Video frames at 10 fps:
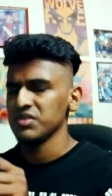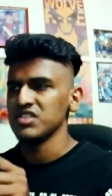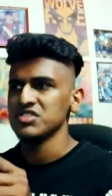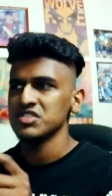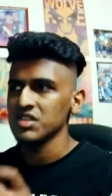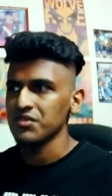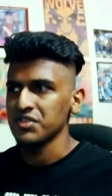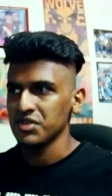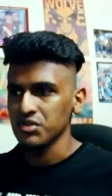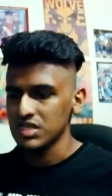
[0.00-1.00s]
position
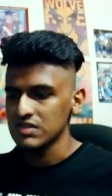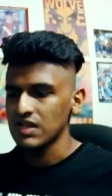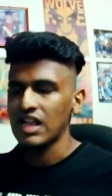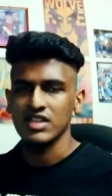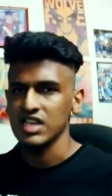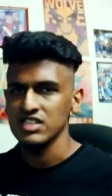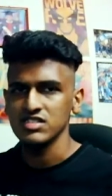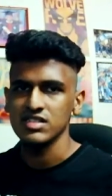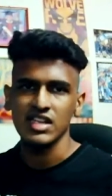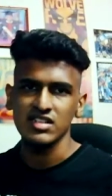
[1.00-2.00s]
until his
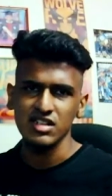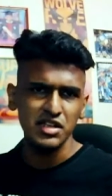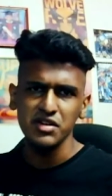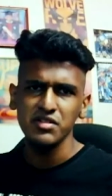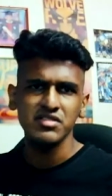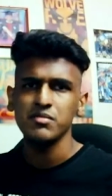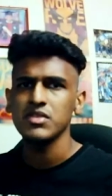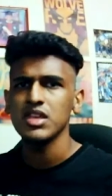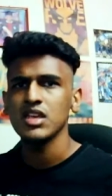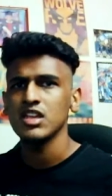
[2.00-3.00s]
allegations gets cleared or
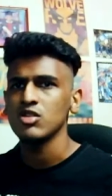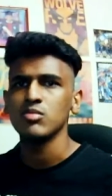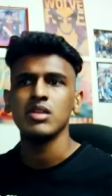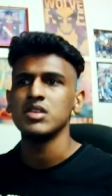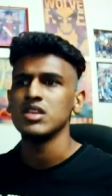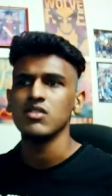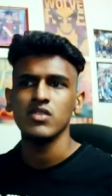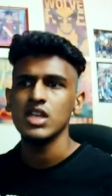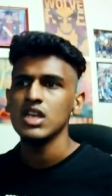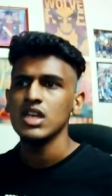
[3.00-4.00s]
something. You know, maybe if
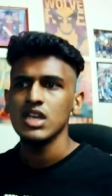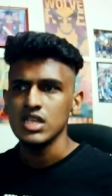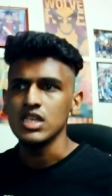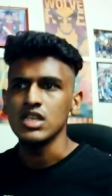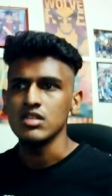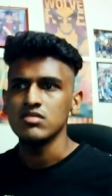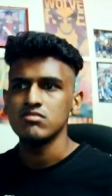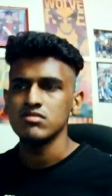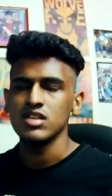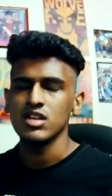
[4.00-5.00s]
he,
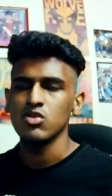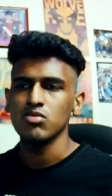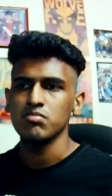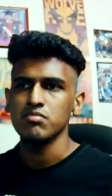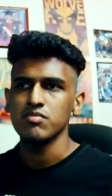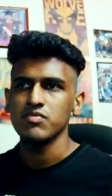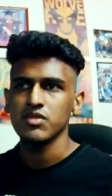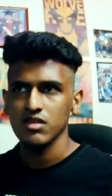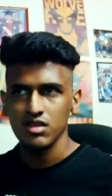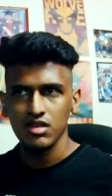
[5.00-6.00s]
you know,
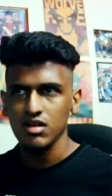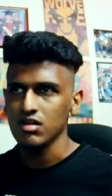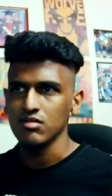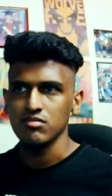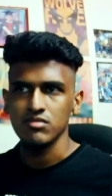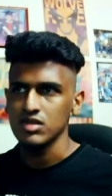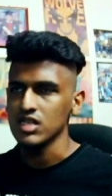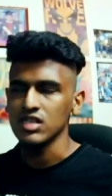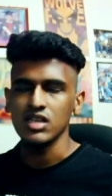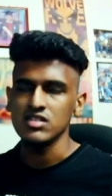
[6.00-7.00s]
um,
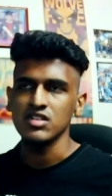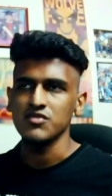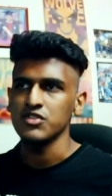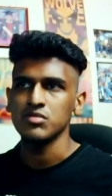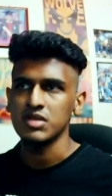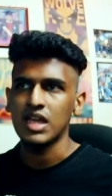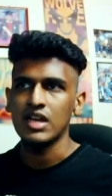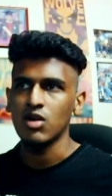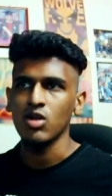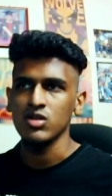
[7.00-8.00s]
it's confirmed
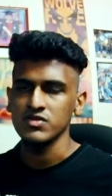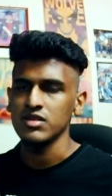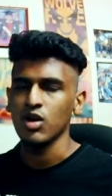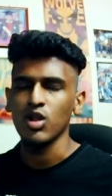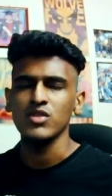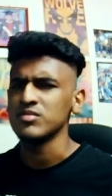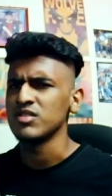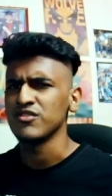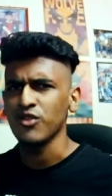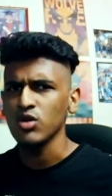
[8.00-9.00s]
that all the, all of them
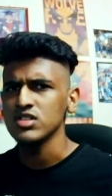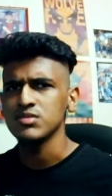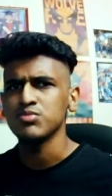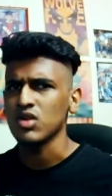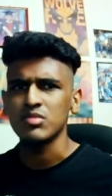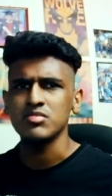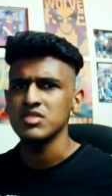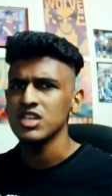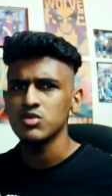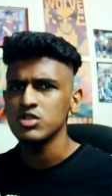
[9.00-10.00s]
are false,
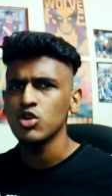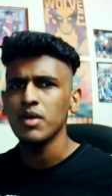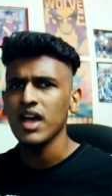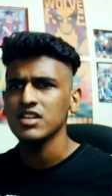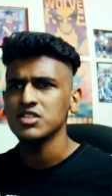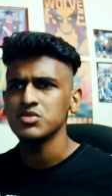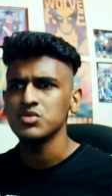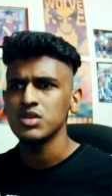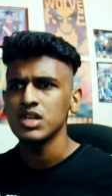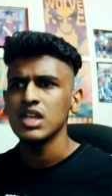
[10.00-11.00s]
probably he would go back
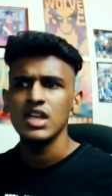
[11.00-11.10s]
to